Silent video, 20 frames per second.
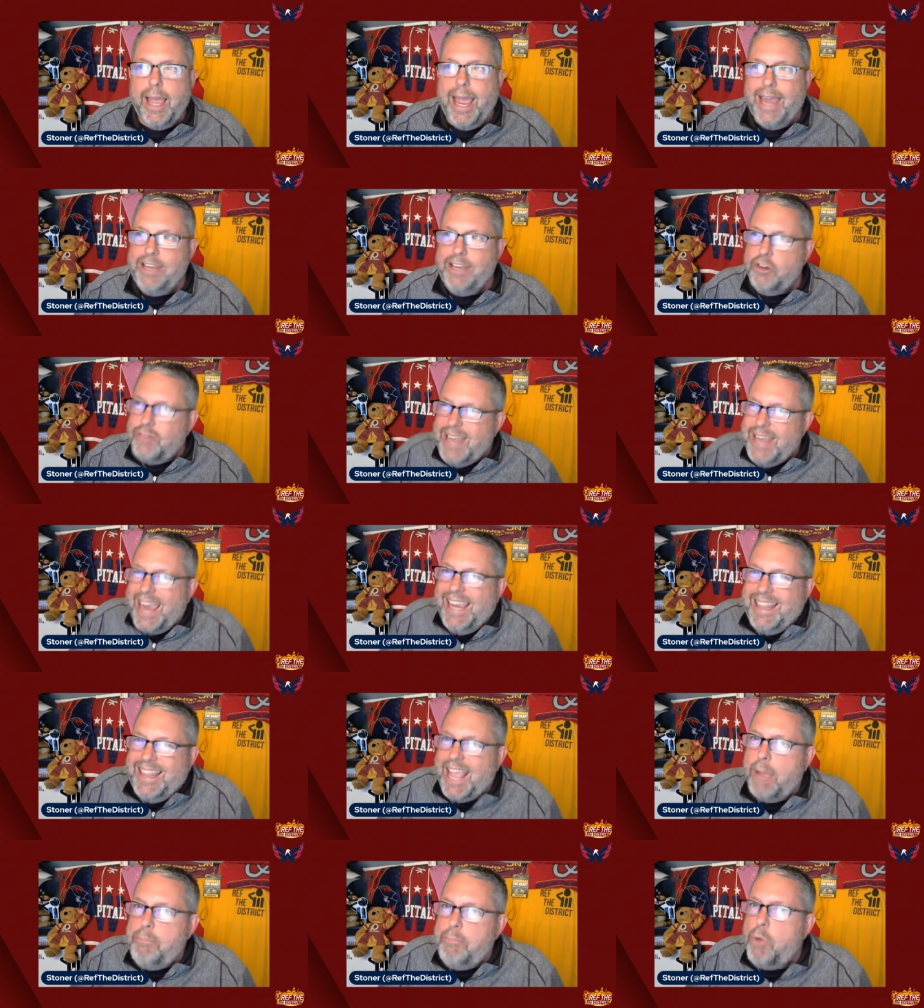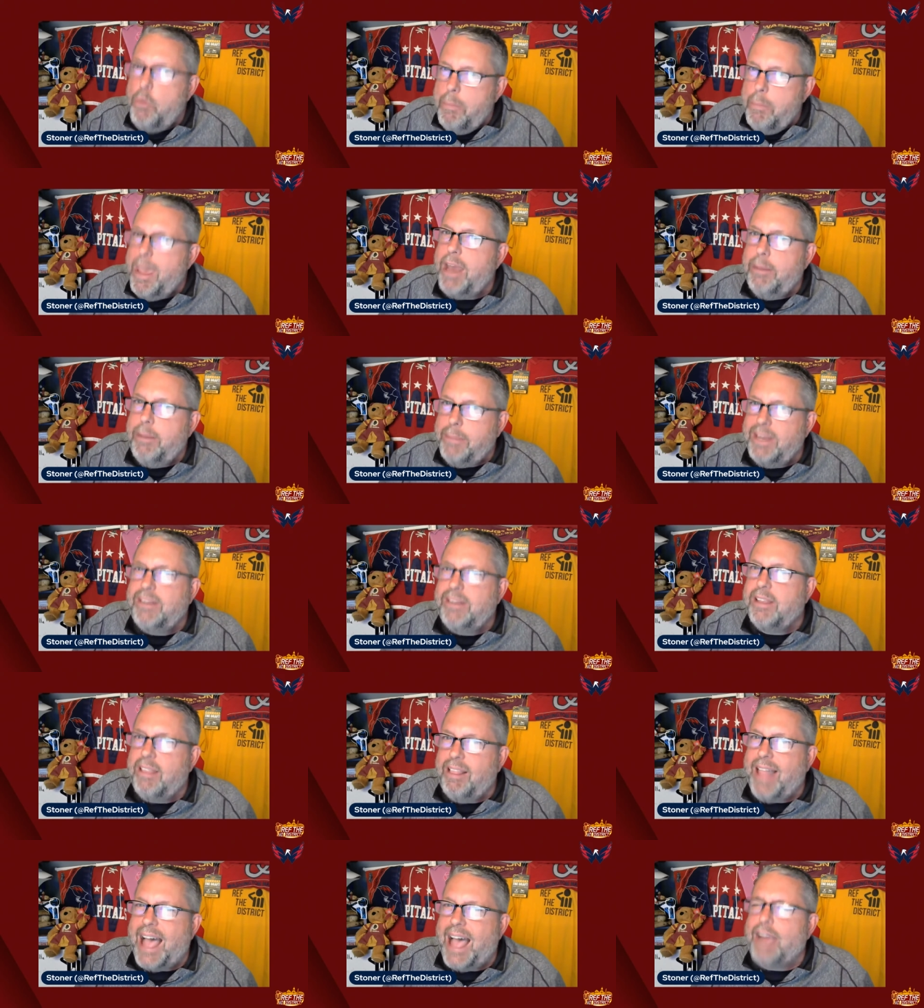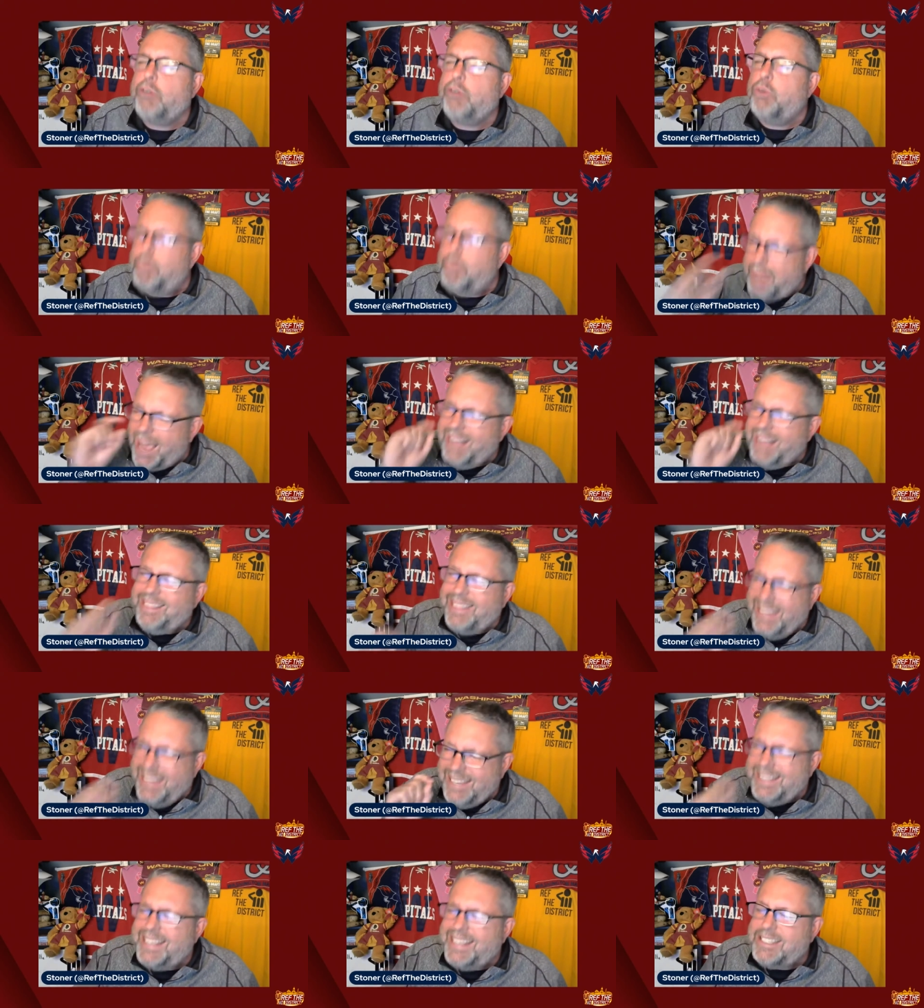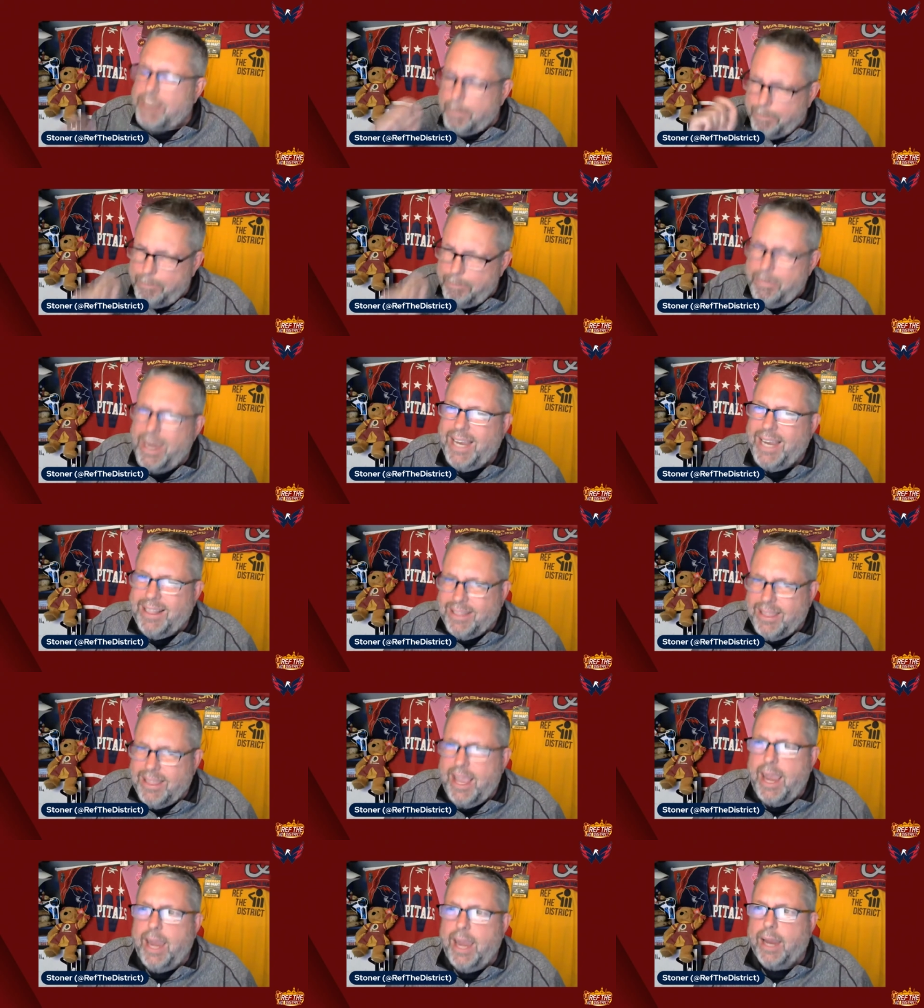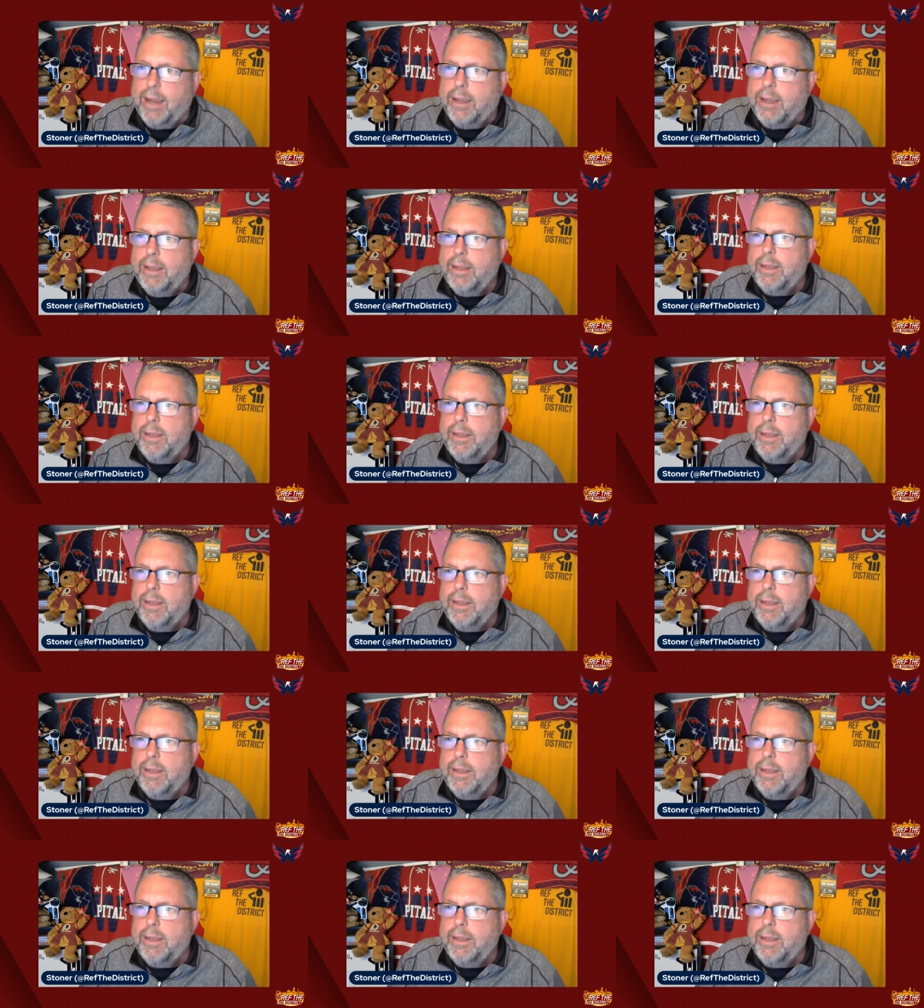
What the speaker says: And you take that momentum into the locker room. I think that's a big thing.